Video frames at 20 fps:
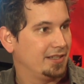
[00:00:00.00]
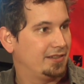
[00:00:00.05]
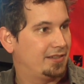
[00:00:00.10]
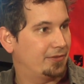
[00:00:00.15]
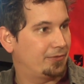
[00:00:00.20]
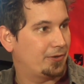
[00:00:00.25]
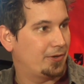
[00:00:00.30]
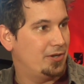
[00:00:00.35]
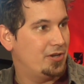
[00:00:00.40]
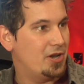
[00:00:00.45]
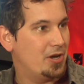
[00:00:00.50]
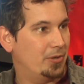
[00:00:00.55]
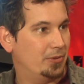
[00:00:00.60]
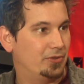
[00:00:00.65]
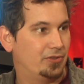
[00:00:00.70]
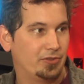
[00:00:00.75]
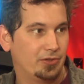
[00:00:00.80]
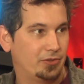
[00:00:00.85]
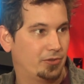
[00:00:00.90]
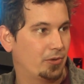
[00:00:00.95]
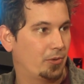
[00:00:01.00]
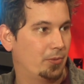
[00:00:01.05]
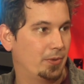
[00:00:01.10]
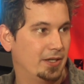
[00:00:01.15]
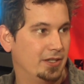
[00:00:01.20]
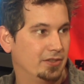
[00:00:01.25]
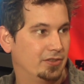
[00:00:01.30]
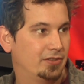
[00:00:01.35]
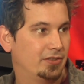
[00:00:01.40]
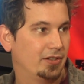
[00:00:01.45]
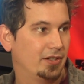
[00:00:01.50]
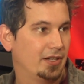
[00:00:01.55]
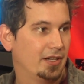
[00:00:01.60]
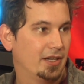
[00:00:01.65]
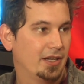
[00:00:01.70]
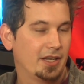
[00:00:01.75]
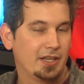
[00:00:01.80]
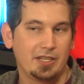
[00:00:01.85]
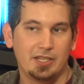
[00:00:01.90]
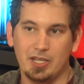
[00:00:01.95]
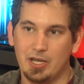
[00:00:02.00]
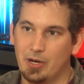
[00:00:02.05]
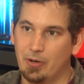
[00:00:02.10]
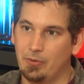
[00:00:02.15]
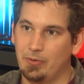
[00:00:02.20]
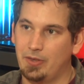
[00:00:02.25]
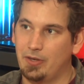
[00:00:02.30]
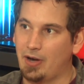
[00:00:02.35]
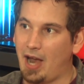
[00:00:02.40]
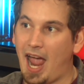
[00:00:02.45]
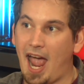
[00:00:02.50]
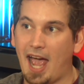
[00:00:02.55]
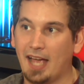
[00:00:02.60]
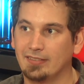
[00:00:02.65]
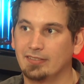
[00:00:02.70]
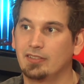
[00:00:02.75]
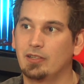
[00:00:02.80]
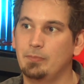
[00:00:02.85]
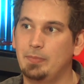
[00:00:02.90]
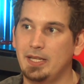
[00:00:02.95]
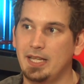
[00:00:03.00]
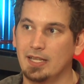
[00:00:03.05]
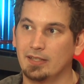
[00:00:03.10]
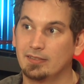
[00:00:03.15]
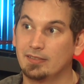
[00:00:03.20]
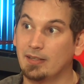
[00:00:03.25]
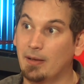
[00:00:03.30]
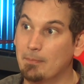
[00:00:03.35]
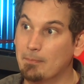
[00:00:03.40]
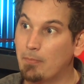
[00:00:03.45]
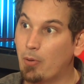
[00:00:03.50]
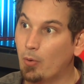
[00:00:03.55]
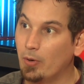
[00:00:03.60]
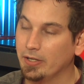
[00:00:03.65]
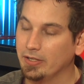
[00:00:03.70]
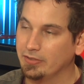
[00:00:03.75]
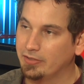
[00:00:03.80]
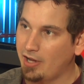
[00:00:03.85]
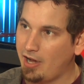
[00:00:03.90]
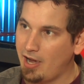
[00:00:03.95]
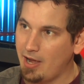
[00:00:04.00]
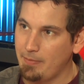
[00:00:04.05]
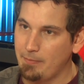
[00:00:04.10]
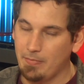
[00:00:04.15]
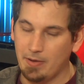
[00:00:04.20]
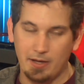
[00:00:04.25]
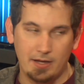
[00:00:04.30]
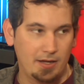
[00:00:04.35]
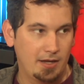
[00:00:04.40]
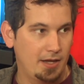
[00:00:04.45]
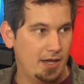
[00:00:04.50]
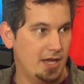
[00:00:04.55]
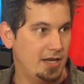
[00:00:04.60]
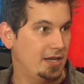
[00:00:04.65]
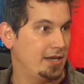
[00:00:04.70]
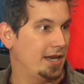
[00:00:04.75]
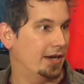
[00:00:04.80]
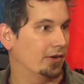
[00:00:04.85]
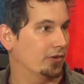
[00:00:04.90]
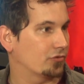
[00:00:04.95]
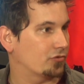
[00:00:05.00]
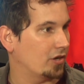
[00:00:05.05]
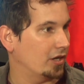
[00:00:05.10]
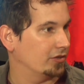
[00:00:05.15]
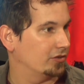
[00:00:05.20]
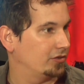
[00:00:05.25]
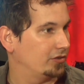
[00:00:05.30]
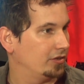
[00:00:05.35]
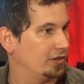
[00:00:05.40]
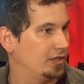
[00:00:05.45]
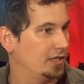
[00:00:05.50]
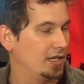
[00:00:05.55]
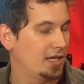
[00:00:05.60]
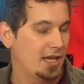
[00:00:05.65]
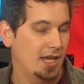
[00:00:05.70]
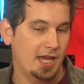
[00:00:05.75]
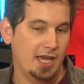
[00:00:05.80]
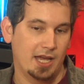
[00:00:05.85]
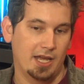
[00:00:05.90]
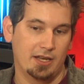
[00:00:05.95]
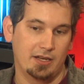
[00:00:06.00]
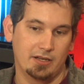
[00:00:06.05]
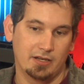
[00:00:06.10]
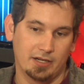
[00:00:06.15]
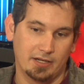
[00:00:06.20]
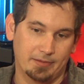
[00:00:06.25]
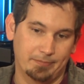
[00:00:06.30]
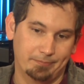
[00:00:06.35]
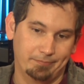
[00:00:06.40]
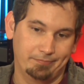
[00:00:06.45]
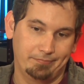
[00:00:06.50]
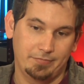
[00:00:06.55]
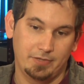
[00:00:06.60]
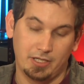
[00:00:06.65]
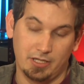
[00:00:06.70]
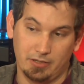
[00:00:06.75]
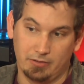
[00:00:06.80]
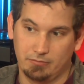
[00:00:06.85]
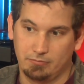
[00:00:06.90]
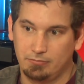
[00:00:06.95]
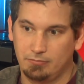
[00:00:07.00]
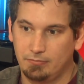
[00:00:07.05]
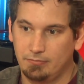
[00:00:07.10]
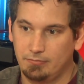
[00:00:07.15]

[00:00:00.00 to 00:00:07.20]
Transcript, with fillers: different nodes, there's always, you know, there has to be at some point in time an inherent yeah. trust. Mm-hmm. And, um, you know,